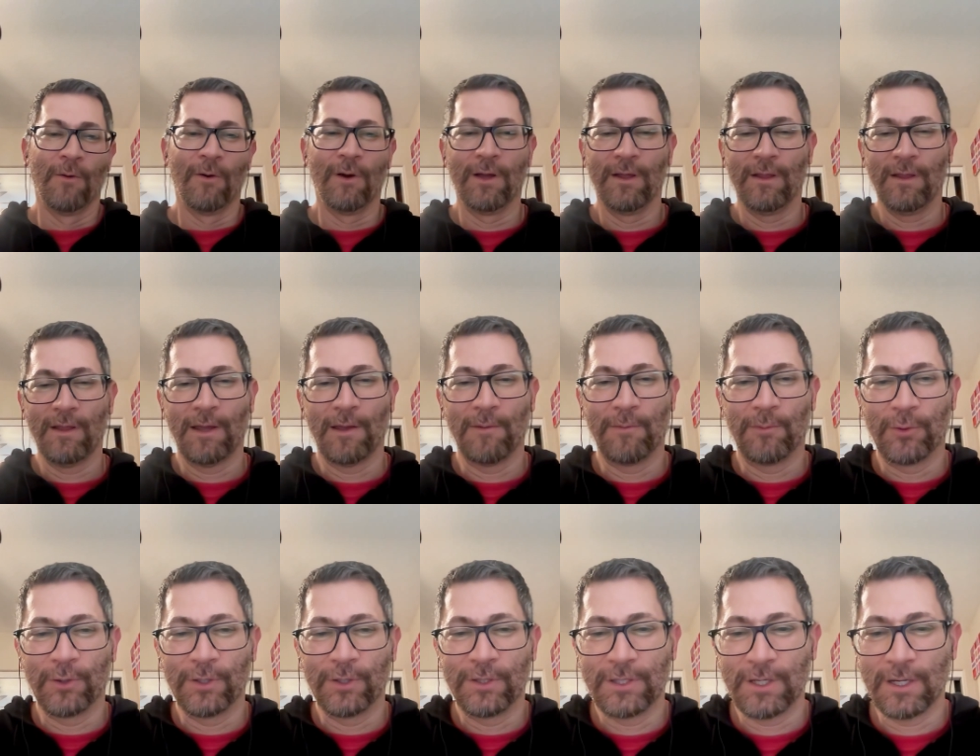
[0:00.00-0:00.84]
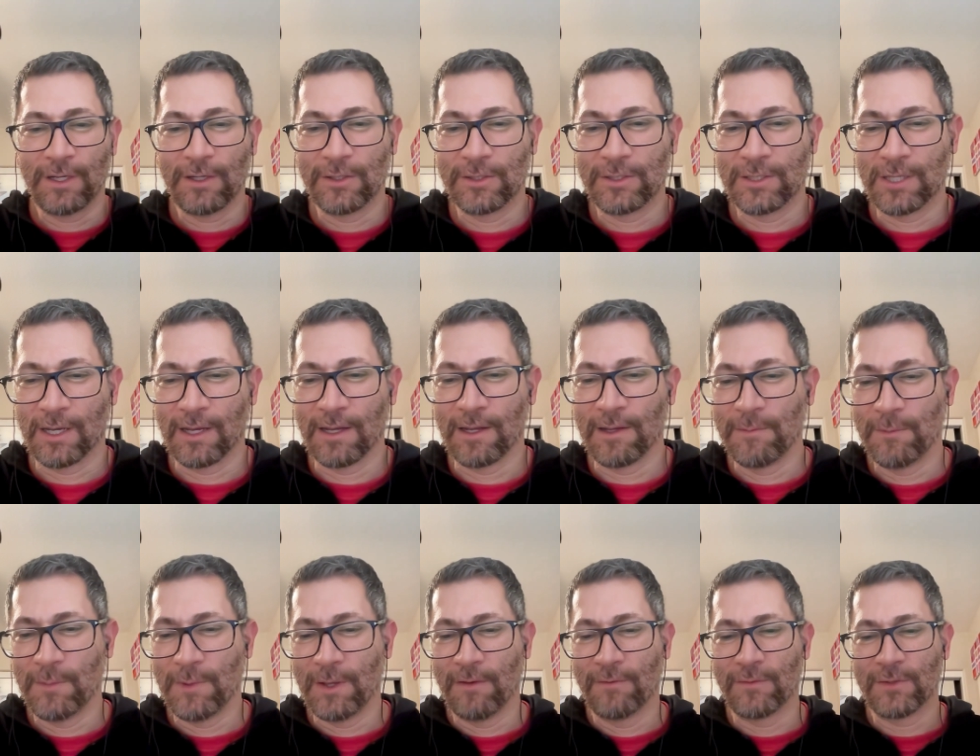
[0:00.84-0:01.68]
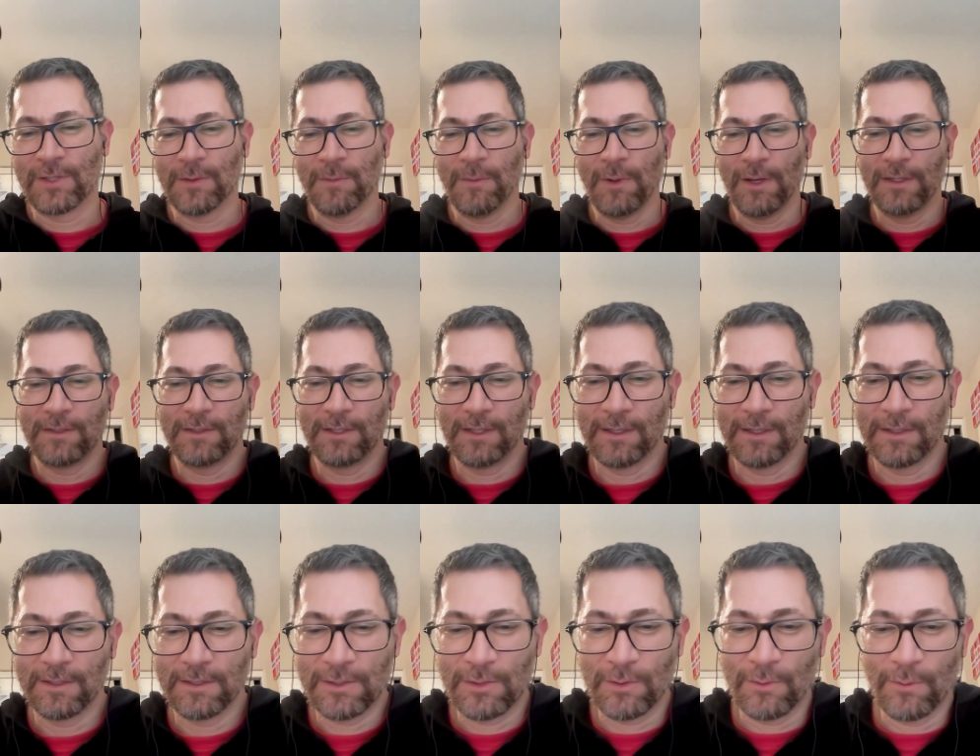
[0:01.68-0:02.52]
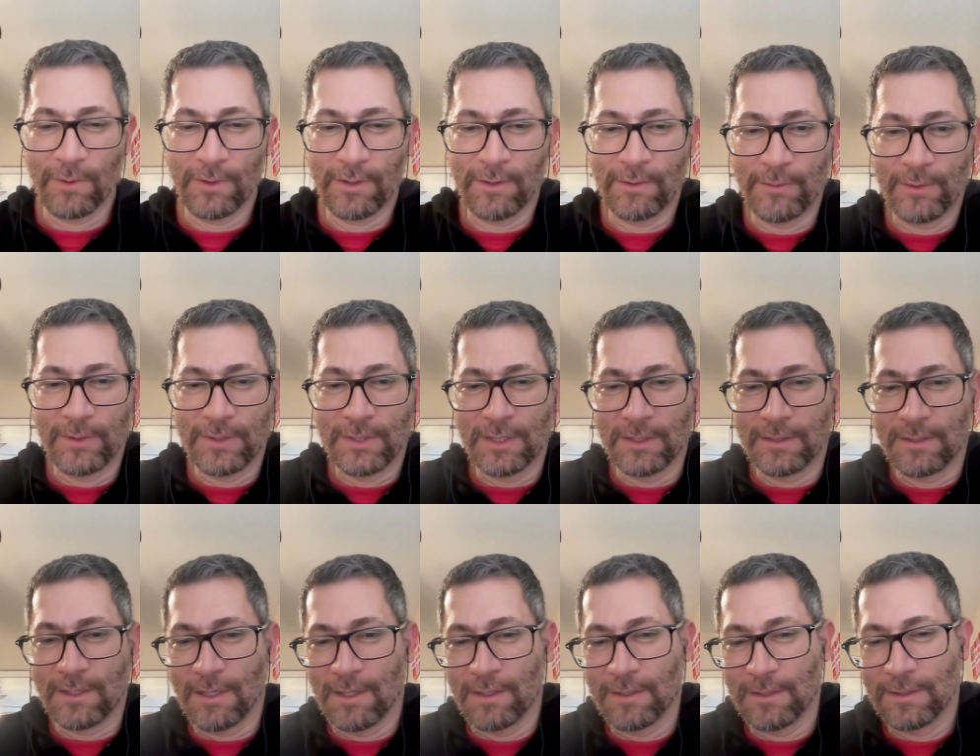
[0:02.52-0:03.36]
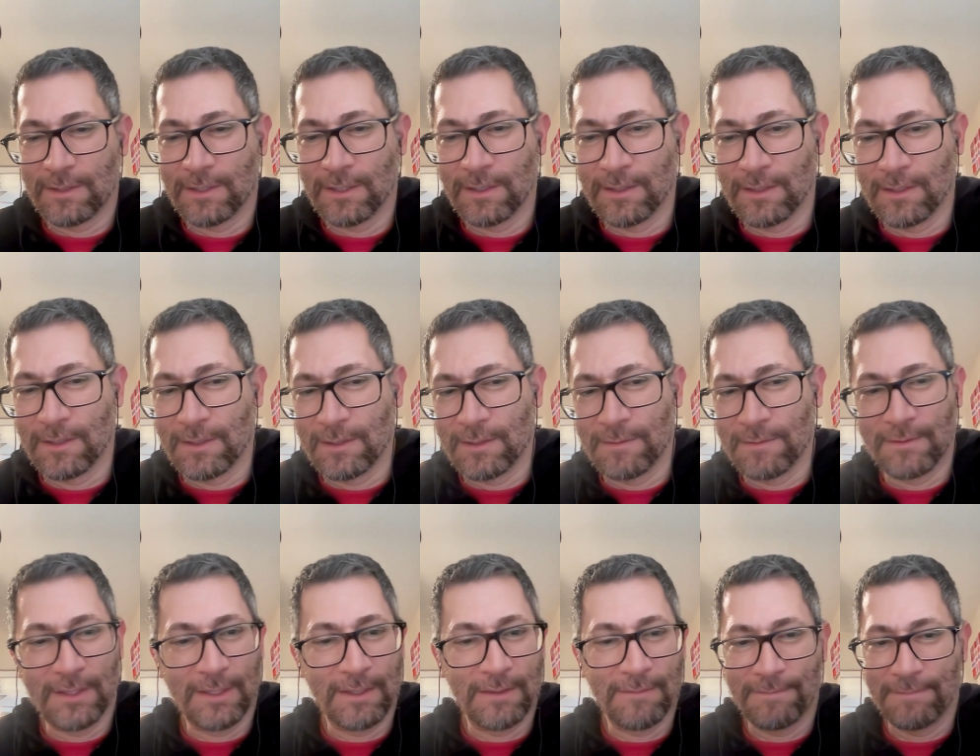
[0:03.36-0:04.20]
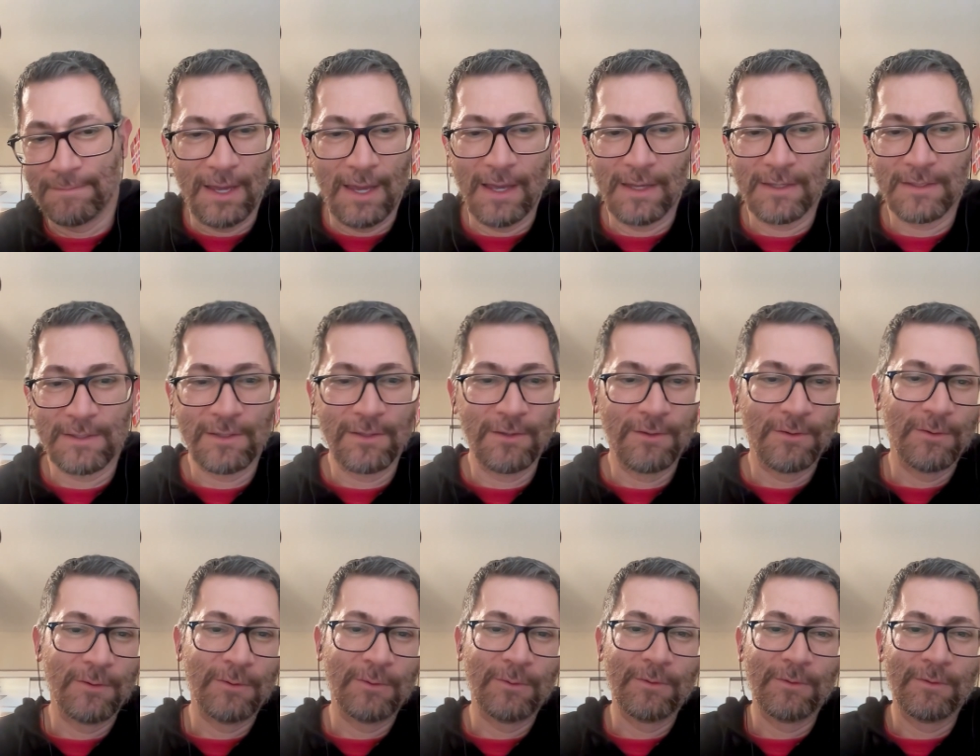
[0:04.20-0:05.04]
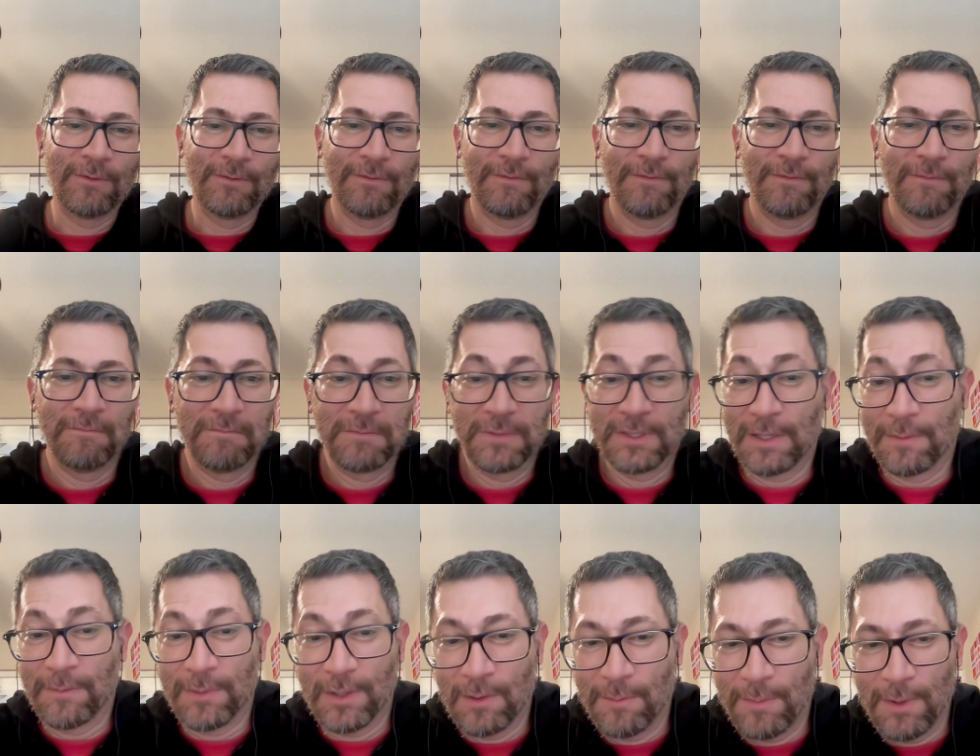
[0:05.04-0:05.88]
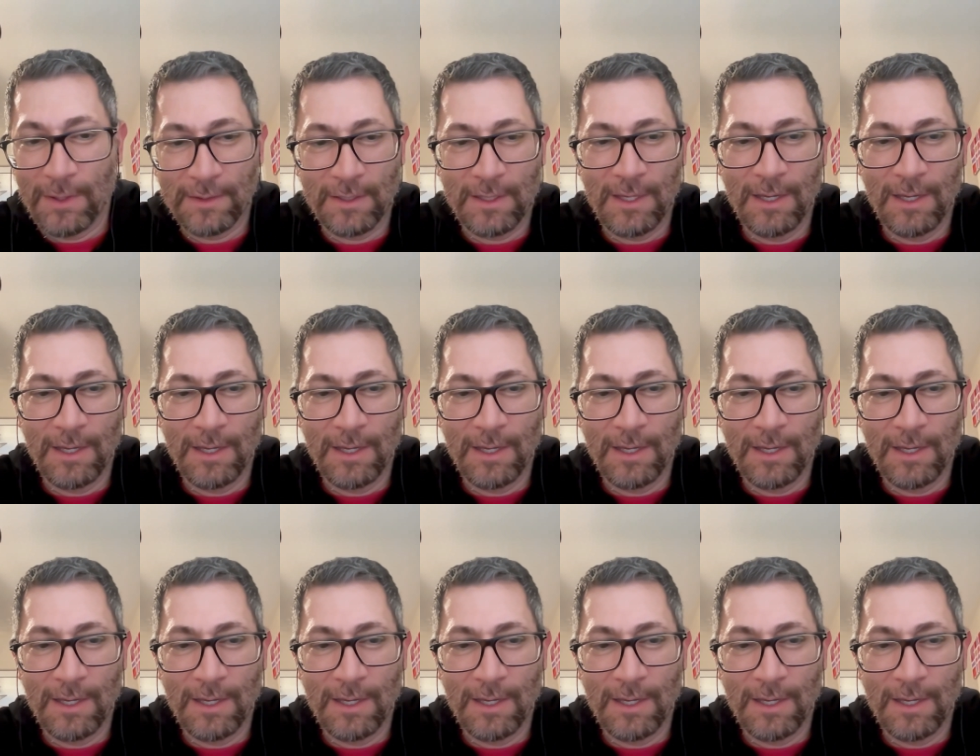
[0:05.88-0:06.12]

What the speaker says: Well, I appreciate your time. If somebody does want to reach out to Anna to ask you something about the